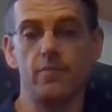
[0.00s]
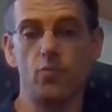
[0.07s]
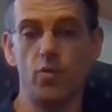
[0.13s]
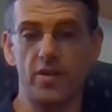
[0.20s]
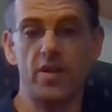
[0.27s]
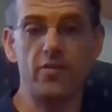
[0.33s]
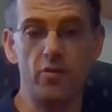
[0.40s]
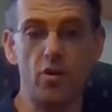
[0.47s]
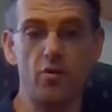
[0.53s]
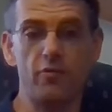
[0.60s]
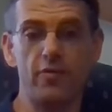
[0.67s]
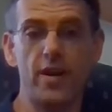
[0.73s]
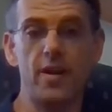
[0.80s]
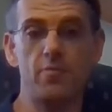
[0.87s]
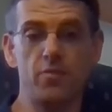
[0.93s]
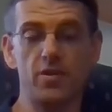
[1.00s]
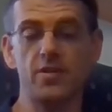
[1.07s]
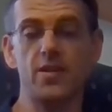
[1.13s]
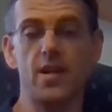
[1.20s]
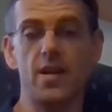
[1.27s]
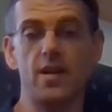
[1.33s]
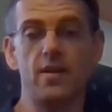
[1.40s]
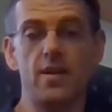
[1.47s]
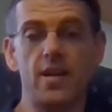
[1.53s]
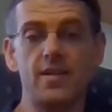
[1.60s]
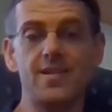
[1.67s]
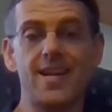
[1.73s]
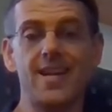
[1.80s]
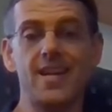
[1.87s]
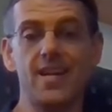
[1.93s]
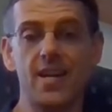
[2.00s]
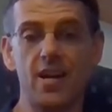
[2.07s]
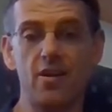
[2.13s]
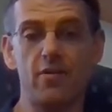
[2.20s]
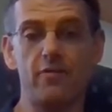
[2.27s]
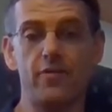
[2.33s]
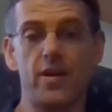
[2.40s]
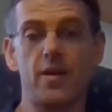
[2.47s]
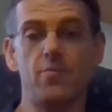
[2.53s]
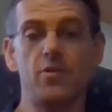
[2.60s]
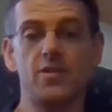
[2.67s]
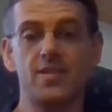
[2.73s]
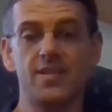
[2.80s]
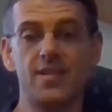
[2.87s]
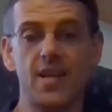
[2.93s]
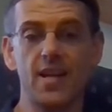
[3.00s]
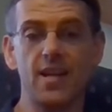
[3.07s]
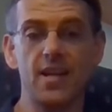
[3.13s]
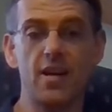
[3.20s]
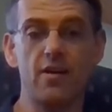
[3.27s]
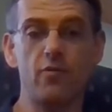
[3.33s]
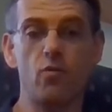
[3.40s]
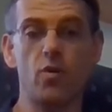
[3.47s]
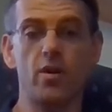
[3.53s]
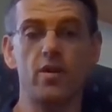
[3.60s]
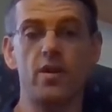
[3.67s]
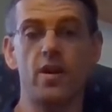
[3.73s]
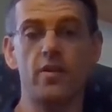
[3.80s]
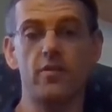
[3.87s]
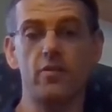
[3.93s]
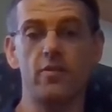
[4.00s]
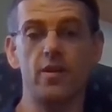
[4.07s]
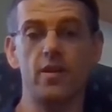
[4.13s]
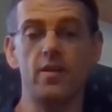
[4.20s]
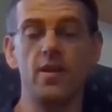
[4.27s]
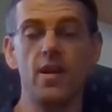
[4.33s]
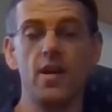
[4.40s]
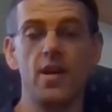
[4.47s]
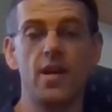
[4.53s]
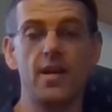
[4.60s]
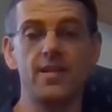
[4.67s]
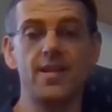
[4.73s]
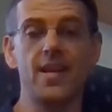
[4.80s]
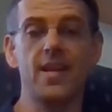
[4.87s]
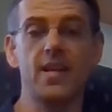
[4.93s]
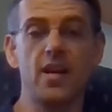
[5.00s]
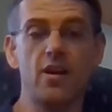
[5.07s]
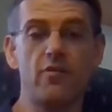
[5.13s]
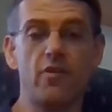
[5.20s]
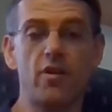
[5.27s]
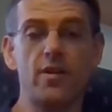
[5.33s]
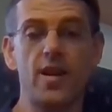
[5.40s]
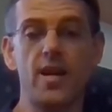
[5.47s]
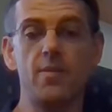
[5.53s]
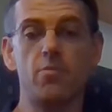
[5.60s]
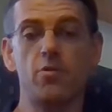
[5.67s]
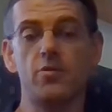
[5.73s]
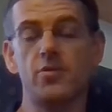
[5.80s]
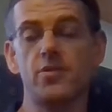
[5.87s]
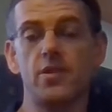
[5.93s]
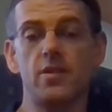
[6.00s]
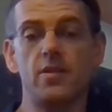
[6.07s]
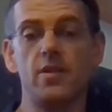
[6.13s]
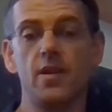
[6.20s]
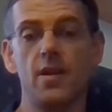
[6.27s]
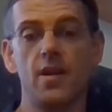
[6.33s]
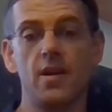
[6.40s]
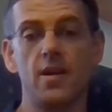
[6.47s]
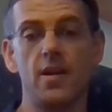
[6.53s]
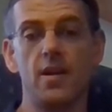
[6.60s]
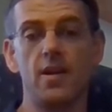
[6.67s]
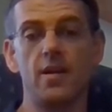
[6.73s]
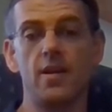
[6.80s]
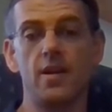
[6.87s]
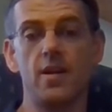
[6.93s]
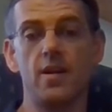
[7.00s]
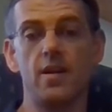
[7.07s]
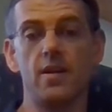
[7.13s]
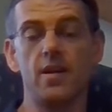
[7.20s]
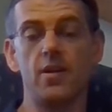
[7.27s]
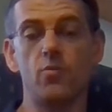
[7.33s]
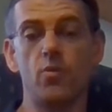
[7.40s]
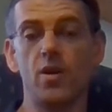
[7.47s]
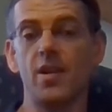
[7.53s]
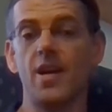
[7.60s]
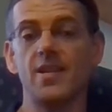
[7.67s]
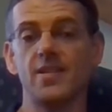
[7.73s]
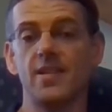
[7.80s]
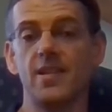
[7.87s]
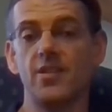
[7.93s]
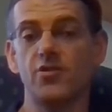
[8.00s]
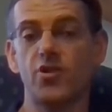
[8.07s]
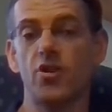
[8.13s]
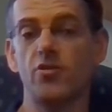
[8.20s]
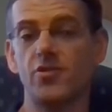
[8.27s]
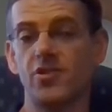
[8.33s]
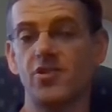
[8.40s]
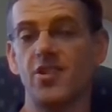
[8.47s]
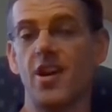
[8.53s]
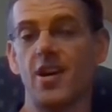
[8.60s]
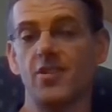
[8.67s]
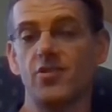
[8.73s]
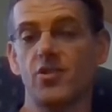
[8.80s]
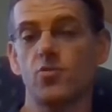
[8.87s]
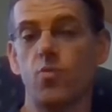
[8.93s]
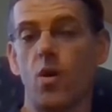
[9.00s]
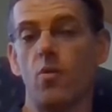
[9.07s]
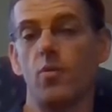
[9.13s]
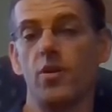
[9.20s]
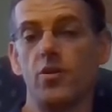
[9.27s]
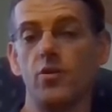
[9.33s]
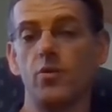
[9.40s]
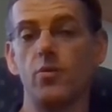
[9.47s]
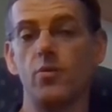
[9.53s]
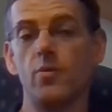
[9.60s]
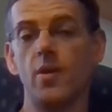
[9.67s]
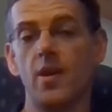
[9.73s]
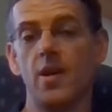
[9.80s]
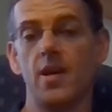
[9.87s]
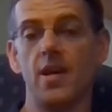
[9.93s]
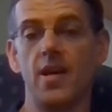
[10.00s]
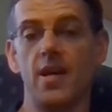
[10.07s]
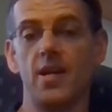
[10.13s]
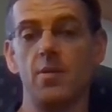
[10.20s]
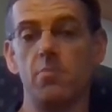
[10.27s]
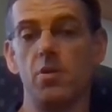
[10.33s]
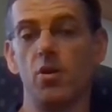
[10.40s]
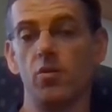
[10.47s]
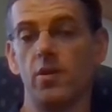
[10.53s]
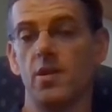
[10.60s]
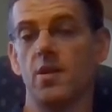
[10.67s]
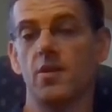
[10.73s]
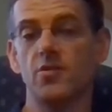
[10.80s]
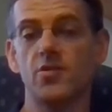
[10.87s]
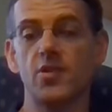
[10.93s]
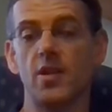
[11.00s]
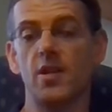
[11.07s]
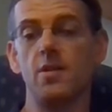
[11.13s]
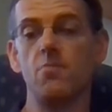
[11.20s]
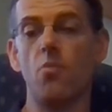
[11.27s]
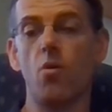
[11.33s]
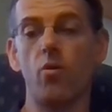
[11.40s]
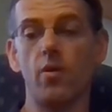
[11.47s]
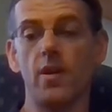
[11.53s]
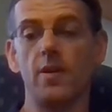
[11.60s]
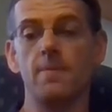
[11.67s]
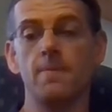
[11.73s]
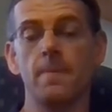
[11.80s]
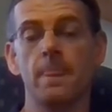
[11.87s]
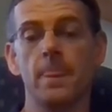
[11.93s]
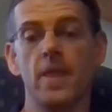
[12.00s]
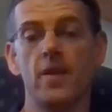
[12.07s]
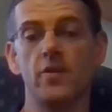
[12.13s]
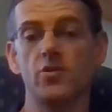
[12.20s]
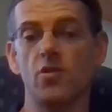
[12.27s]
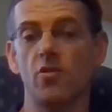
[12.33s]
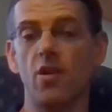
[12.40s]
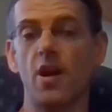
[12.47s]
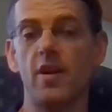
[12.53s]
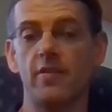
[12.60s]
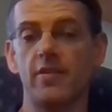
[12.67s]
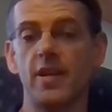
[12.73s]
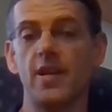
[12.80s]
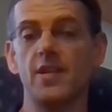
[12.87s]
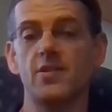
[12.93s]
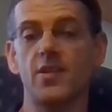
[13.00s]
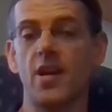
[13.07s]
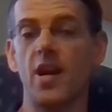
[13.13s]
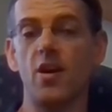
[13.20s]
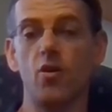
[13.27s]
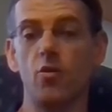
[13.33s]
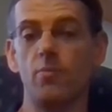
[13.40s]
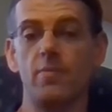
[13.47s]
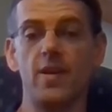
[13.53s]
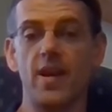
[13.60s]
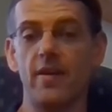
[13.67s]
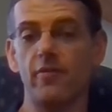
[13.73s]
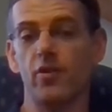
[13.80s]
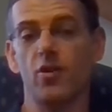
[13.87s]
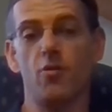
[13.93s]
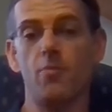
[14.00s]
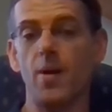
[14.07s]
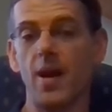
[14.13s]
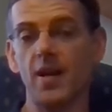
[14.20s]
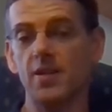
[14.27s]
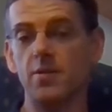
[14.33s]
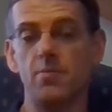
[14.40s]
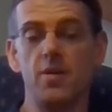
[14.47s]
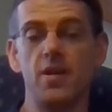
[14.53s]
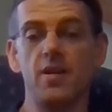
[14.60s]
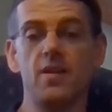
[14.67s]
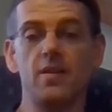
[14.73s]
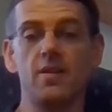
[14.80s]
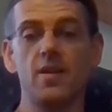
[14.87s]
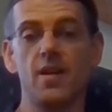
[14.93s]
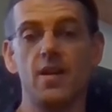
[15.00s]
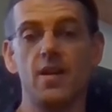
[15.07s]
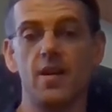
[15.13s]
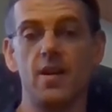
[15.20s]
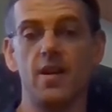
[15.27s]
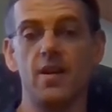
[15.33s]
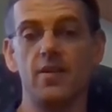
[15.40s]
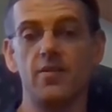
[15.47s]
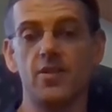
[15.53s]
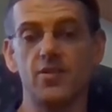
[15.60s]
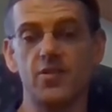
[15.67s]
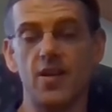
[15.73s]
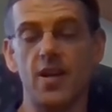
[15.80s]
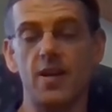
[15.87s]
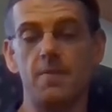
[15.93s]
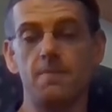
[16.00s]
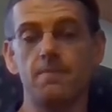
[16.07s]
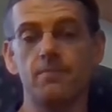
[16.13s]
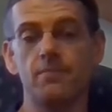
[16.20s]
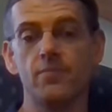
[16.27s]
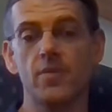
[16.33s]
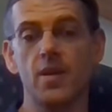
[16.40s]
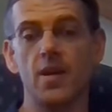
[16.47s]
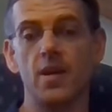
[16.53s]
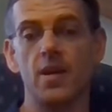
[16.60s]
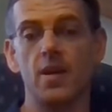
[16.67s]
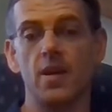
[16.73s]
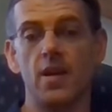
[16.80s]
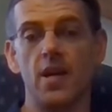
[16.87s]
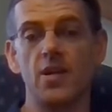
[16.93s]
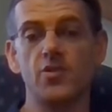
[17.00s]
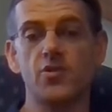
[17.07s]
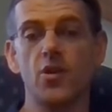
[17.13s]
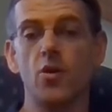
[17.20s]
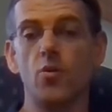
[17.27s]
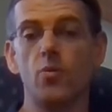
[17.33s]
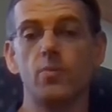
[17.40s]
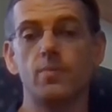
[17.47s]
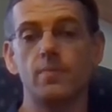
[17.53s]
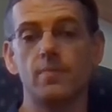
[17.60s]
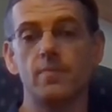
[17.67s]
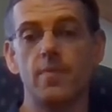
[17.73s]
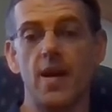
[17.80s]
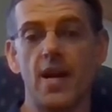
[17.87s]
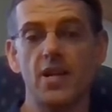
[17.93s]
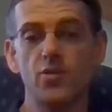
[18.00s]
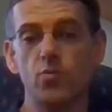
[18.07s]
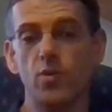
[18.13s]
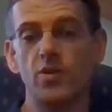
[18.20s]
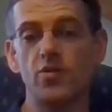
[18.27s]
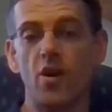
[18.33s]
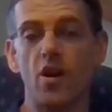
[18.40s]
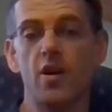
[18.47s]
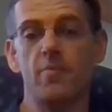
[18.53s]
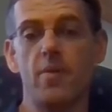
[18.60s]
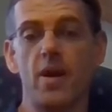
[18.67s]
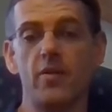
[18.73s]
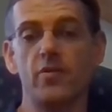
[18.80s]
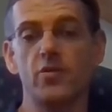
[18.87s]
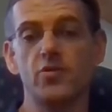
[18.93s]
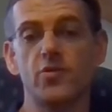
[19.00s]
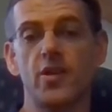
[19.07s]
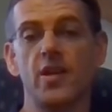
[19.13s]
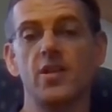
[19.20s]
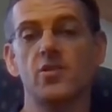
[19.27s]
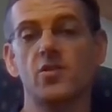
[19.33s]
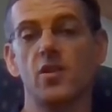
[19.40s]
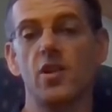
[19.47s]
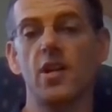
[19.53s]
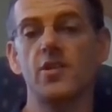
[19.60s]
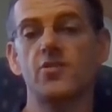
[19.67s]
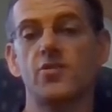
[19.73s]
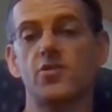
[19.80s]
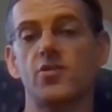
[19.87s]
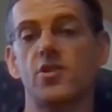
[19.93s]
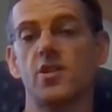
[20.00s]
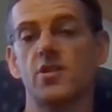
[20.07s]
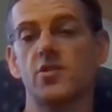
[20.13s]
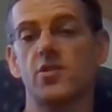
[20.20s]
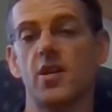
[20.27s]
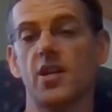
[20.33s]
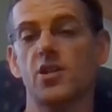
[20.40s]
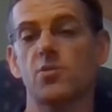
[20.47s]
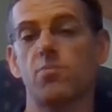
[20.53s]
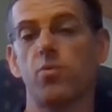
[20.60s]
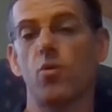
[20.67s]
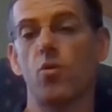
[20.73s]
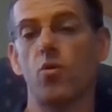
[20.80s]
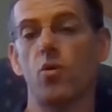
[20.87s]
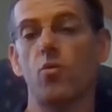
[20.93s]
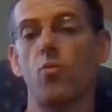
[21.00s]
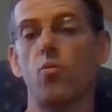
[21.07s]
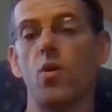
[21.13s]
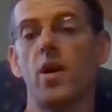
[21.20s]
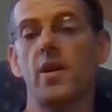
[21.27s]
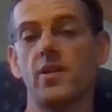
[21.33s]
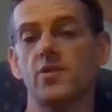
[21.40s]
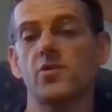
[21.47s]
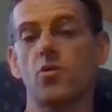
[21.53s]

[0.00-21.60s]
within their own families, and taking care of families, and taking care of one another, and taking care of our neighbors, and realizing that church is not just what we do in a building on Sunday morning. There's a lot of things that I hope never go back to being the same. And so as we talk about those things, let's just explore what it's